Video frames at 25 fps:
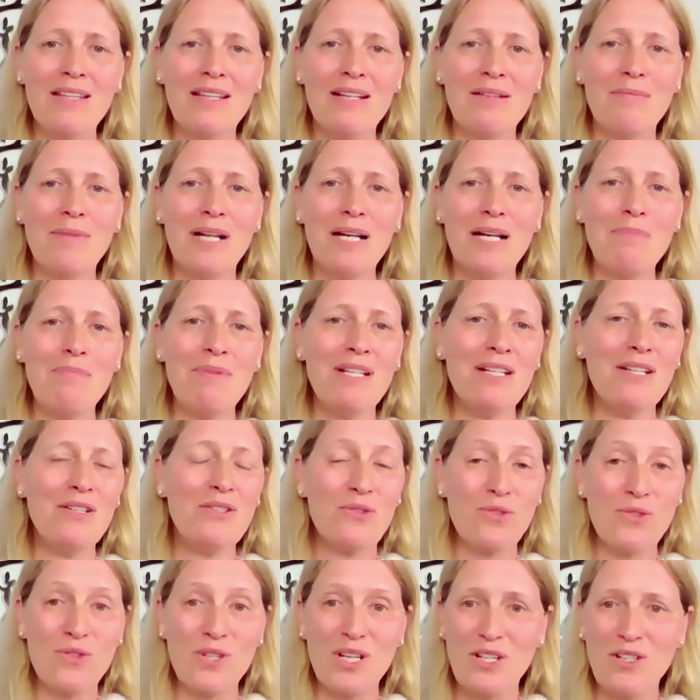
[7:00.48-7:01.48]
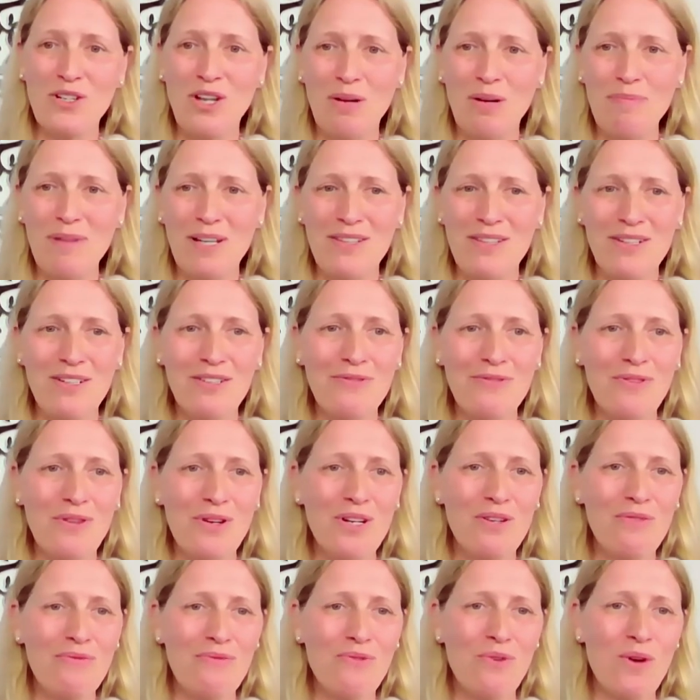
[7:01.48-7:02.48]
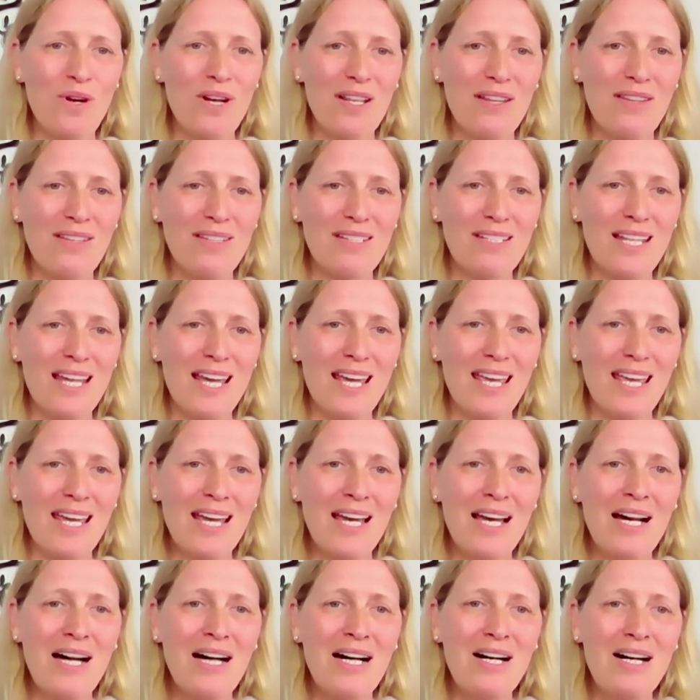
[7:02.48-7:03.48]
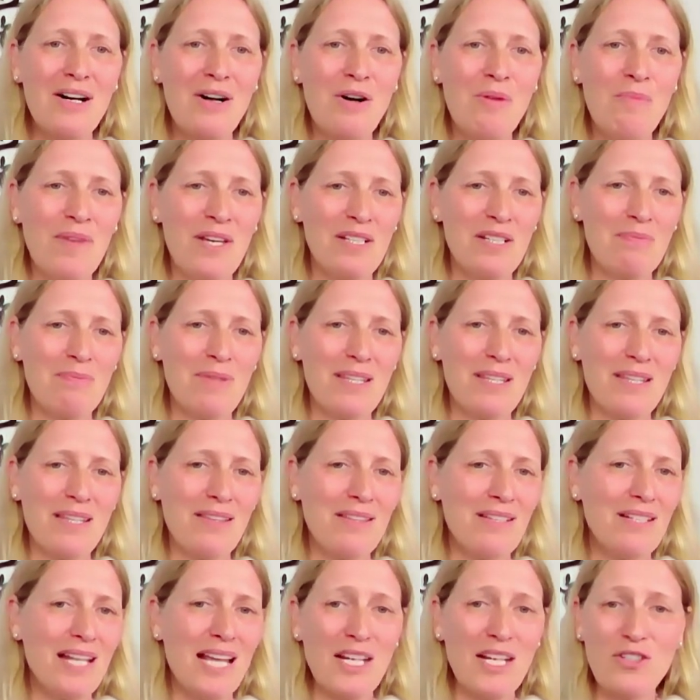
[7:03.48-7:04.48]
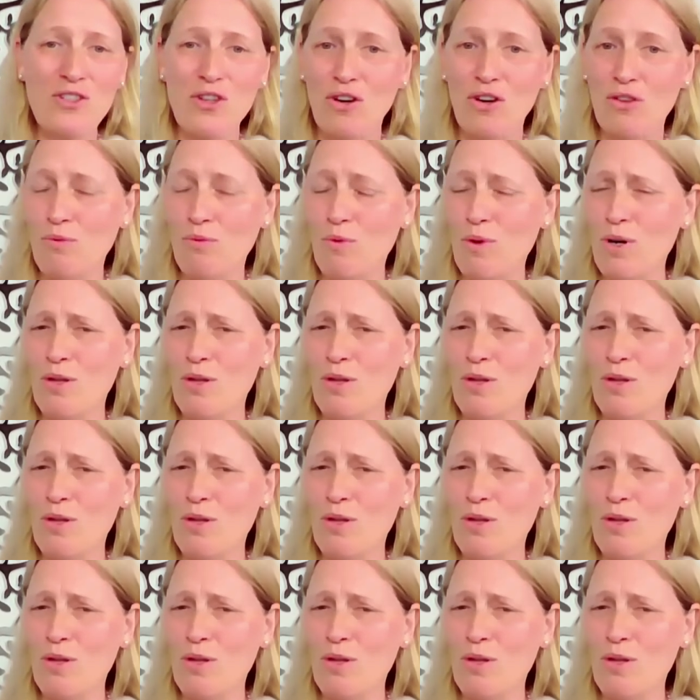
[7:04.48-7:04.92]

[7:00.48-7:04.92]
That might be an interesting topic though for another day, as by then the nature of